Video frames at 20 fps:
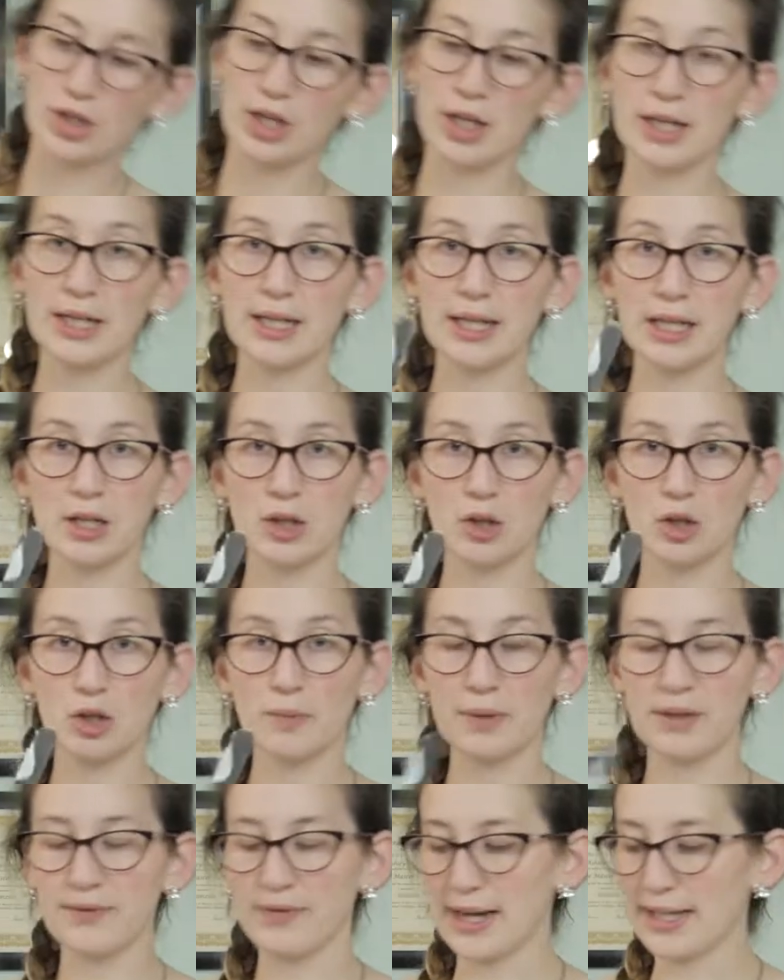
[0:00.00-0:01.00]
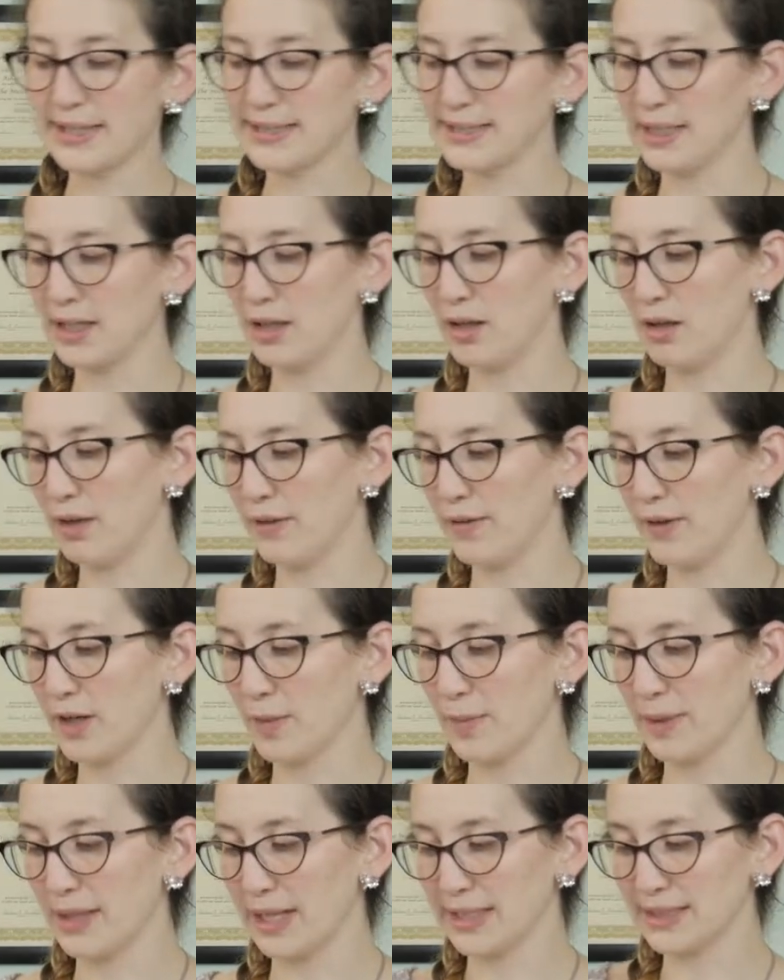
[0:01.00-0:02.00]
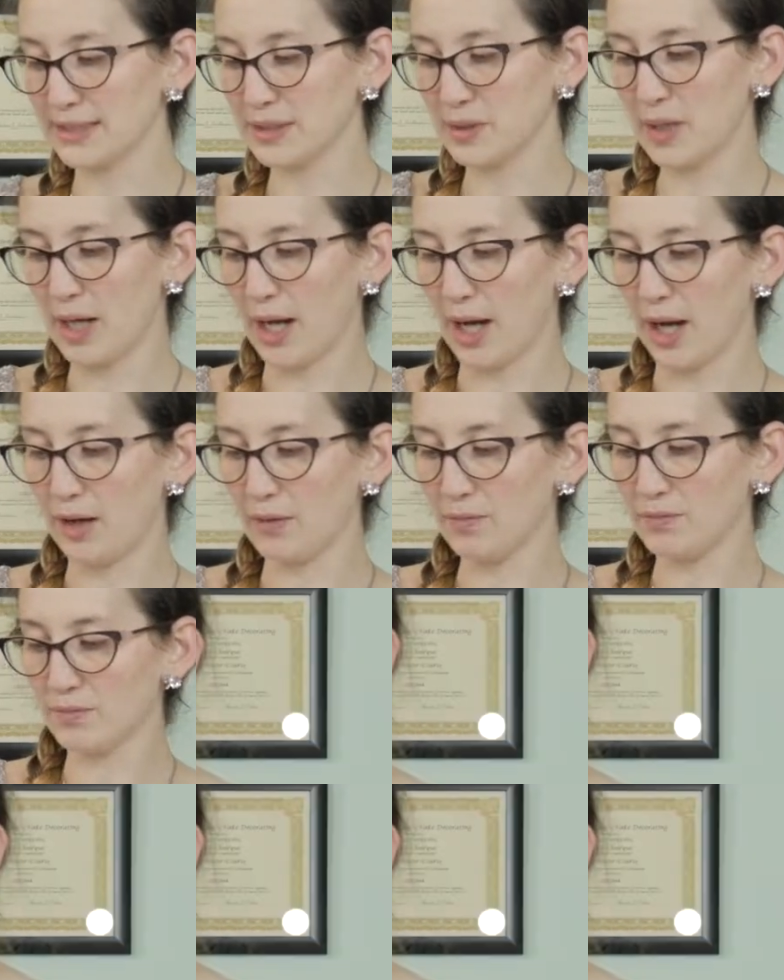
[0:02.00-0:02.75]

gonna get a little bit of icing on there, but that's okay.